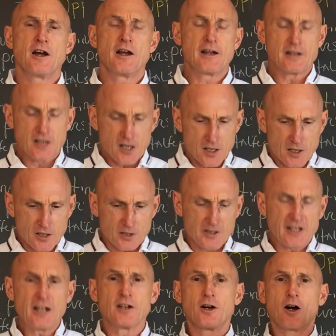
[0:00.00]
and
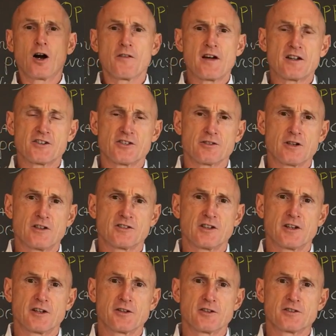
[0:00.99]
clean all that stress
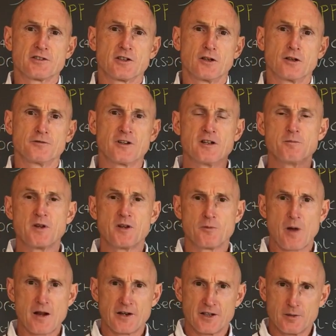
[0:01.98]
out of yourself and be
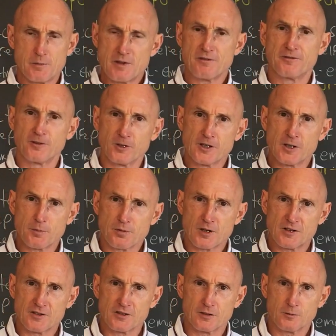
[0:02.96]
ready to be fully
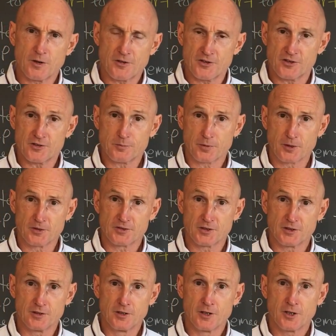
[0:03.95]
present with this
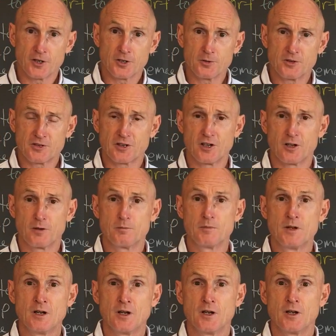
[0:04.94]
person who has
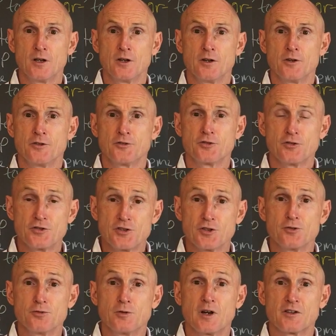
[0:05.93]
come to
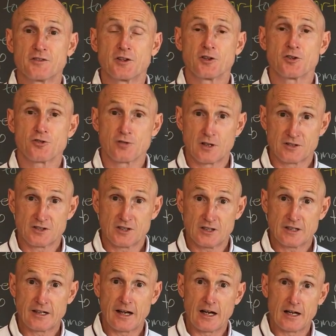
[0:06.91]
you as their
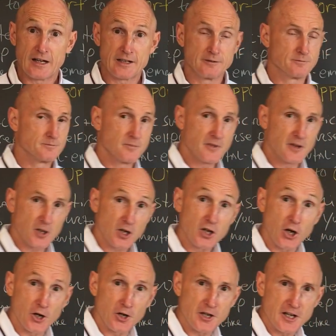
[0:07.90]
trusted guide, their
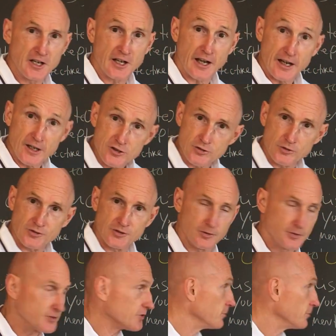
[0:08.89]
guardian angel, so to